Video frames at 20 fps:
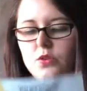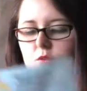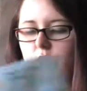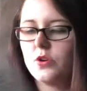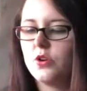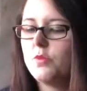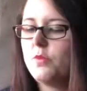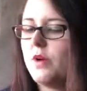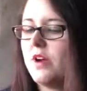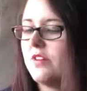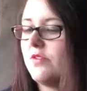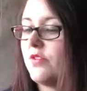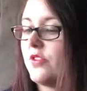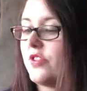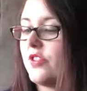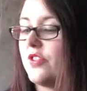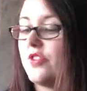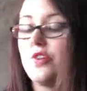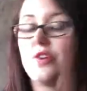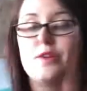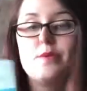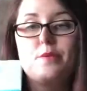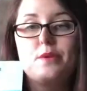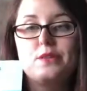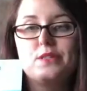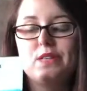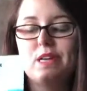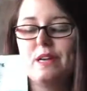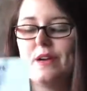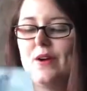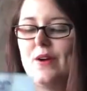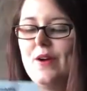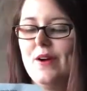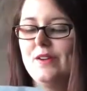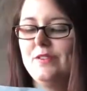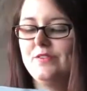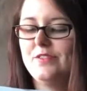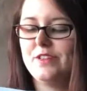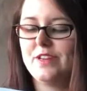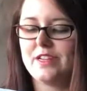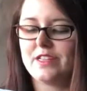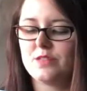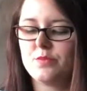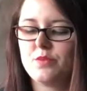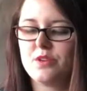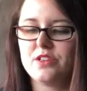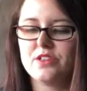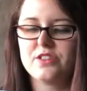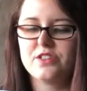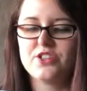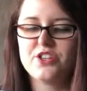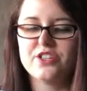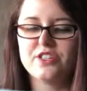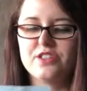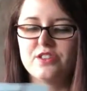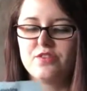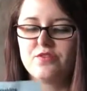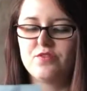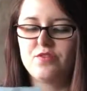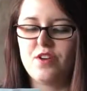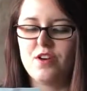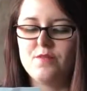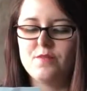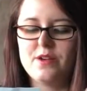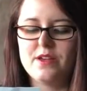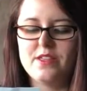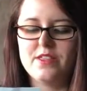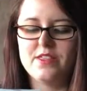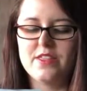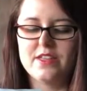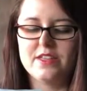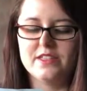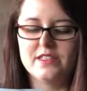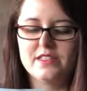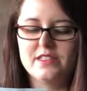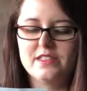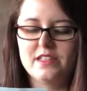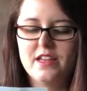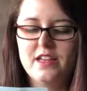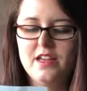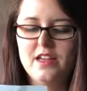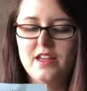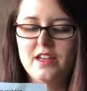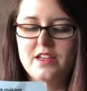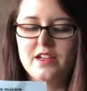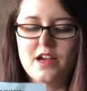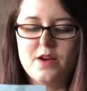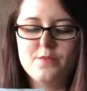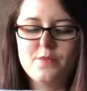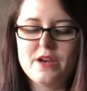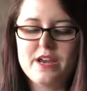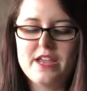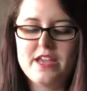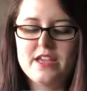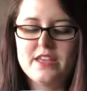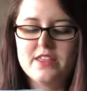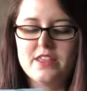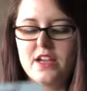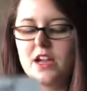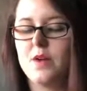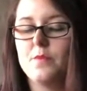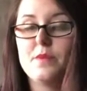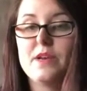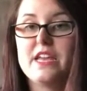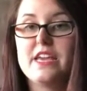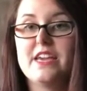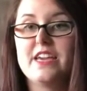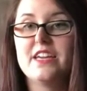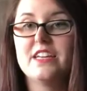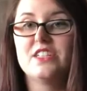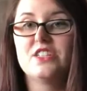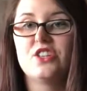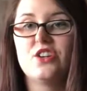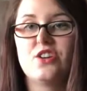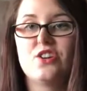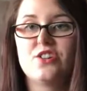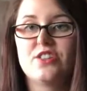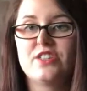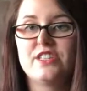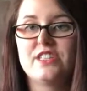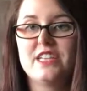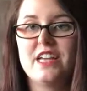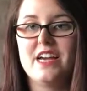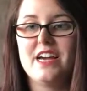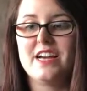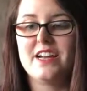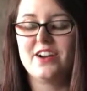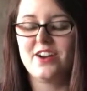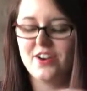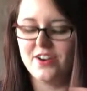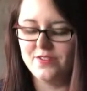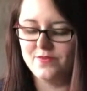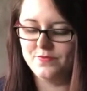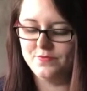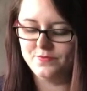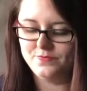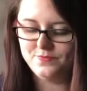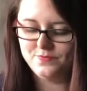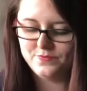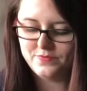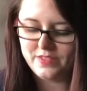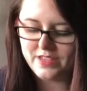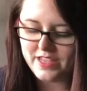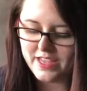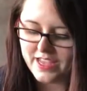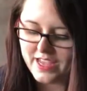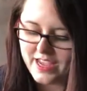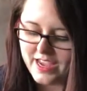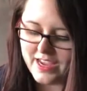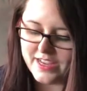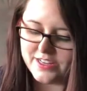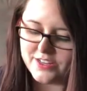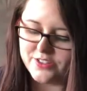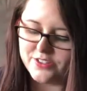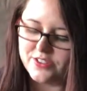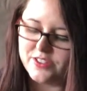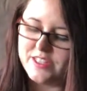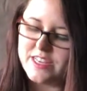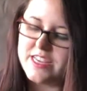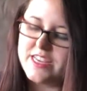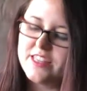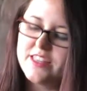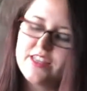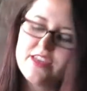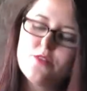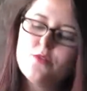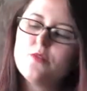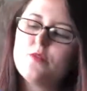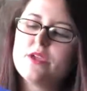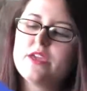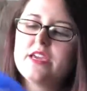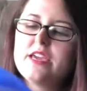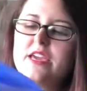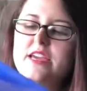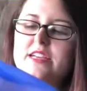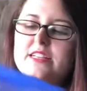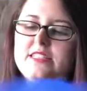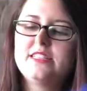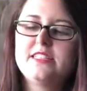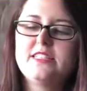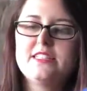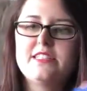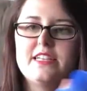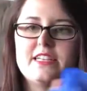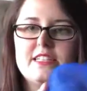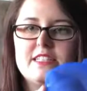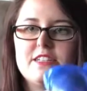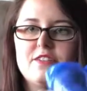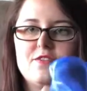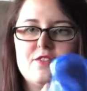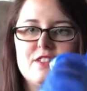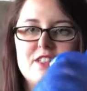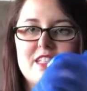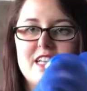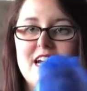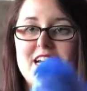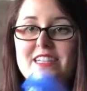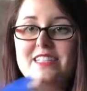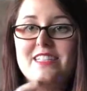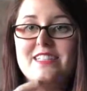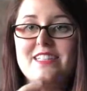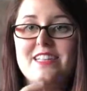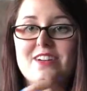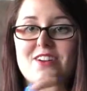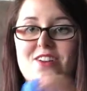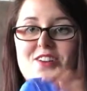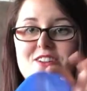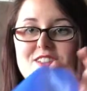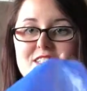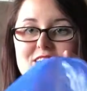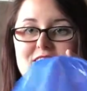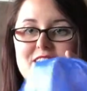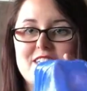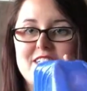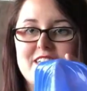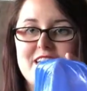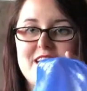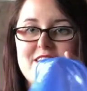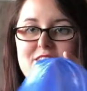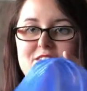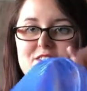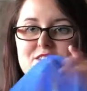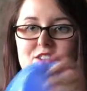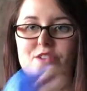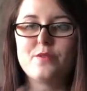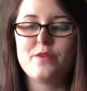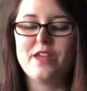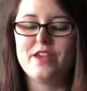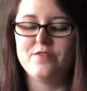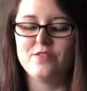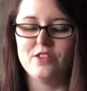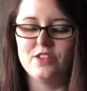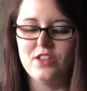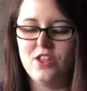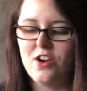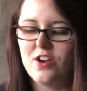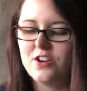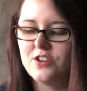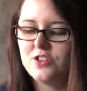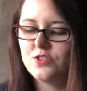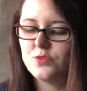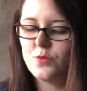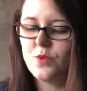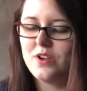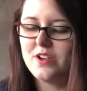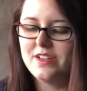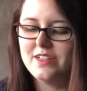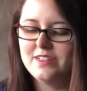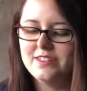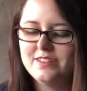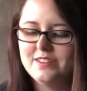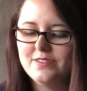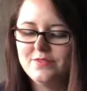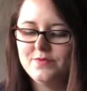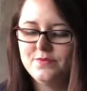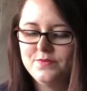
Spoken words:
coupon for 30% off a next purchase from this company. The company is Earth Cider, and you see that we get 6 different sizes. They're all stuck together. So we have a large one,